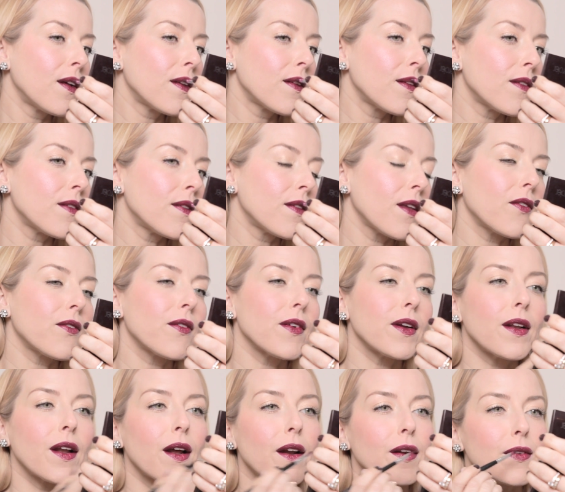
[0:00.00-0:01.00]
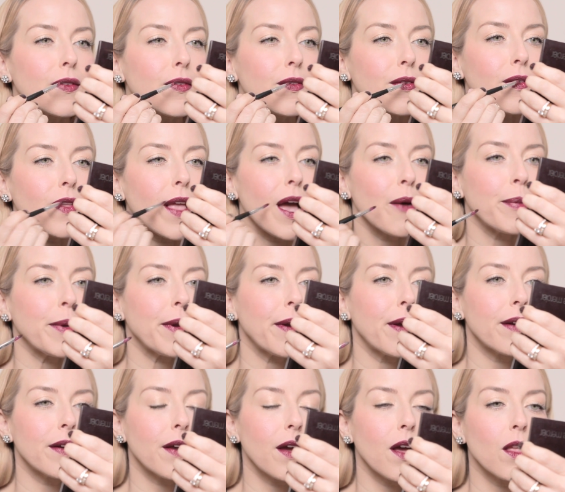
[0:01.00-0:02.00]
This is definitely not a slap it
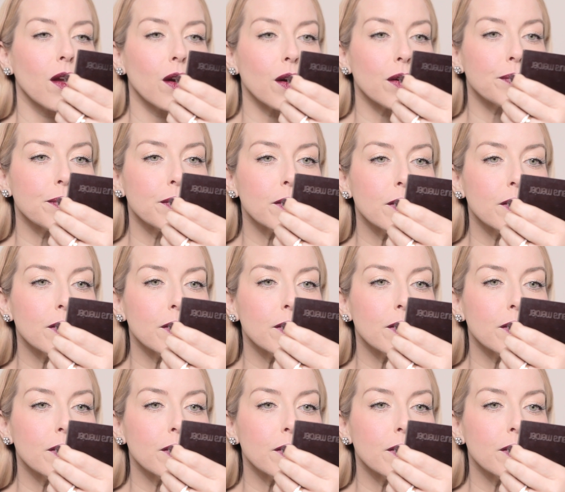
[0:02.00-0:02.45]
on color.